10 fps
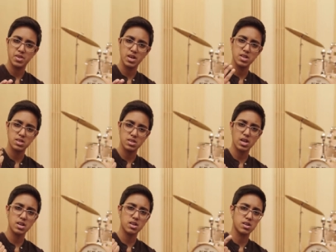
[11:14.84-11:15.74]

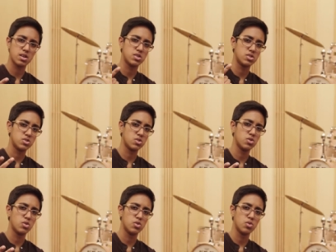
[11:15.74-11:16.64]
tataka
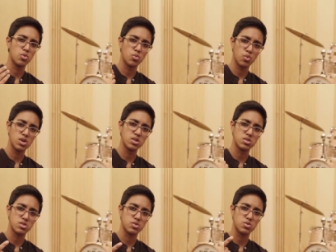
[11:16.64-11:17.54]
jonu.
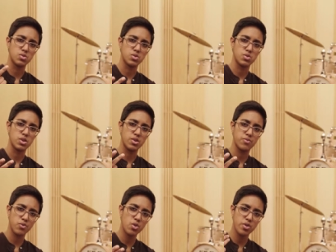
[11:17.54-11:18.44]
One, two, three,
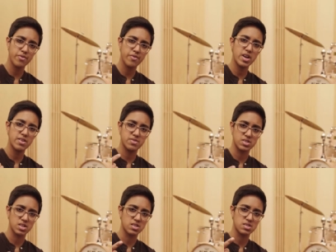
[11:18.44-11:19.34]
four, five,
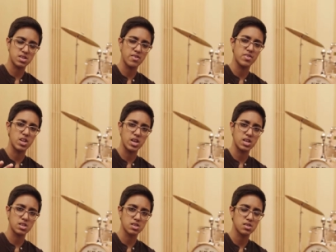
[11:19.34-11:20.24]
six, seven,
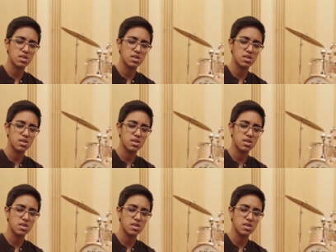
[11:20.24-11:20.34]
eight.